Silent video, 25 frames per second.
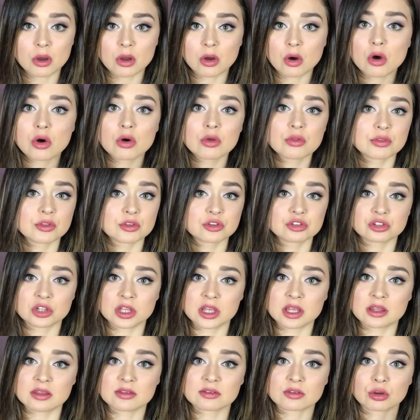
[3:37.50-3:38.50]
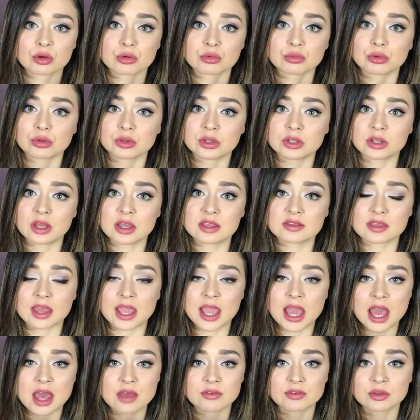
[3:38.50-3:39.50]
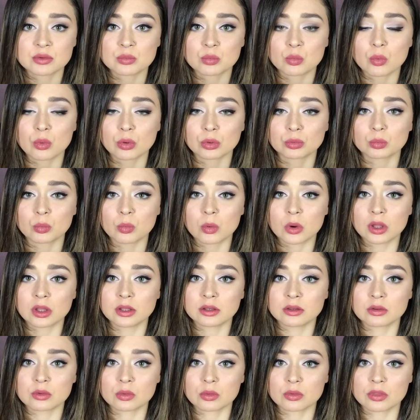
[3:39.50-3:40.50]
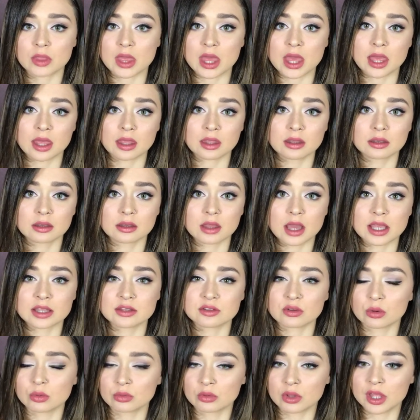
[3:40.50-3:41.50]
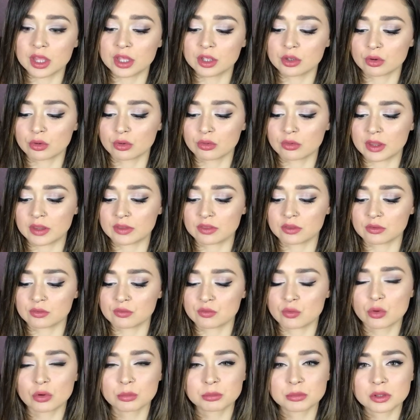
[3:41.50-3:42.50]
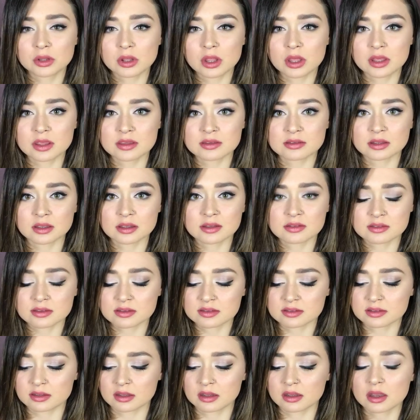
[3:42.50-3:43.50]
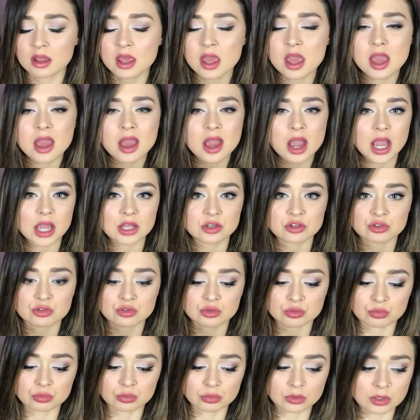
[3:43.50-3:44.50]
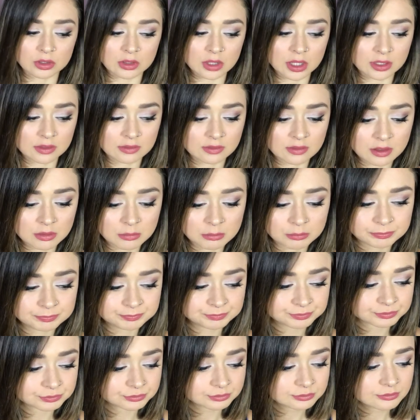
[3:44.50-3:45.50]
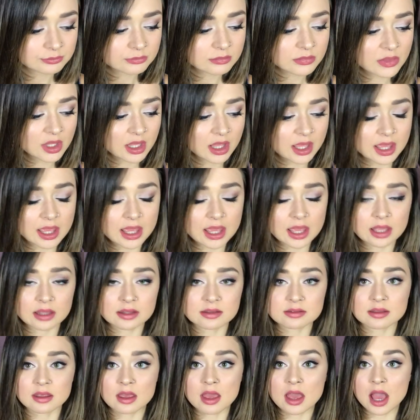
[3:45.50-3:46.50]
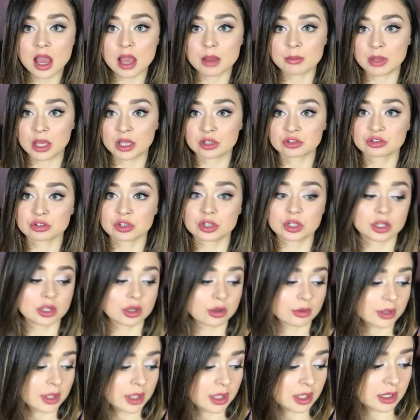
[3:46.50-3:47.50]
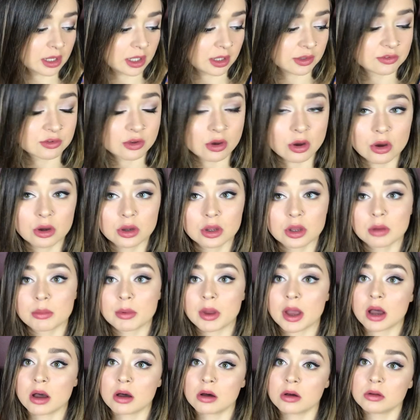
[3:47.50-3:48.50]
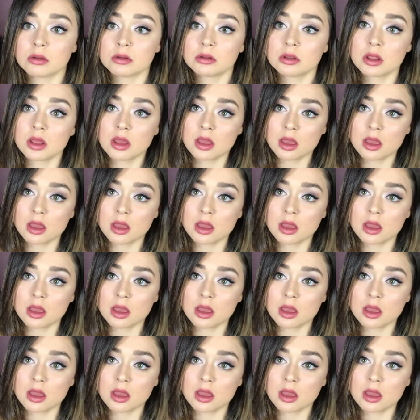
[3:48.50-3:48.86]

all the shades are really nice. I haven't worn one that I don't like or that the formula isn't consistent. I just really like them. And I'm actually going to go ahead and talk about